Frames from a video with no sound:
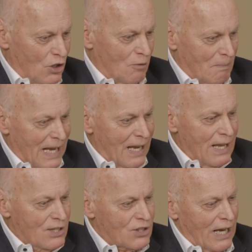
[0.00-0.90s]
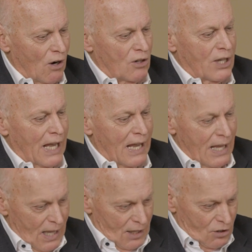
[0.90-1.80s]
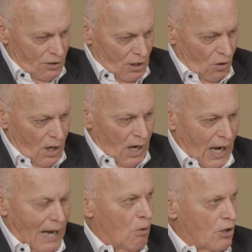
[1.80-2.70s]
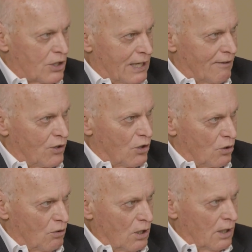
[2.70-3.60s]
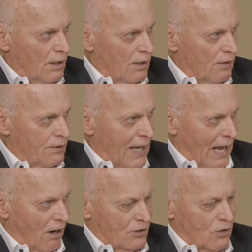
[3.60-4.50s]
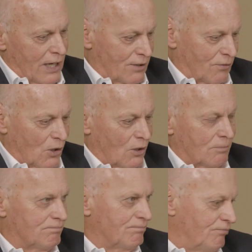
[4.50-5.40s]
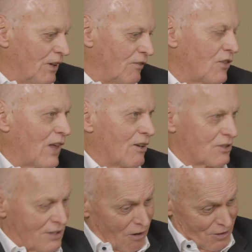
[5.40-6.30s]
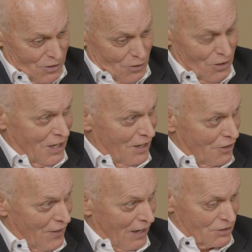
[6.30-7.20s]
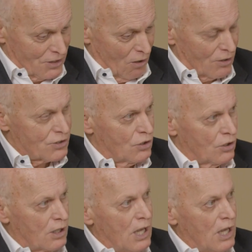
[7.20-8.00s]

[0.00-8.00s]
you may say, okay, I will give you now, transfer $50,000 to you or $100,000 to you,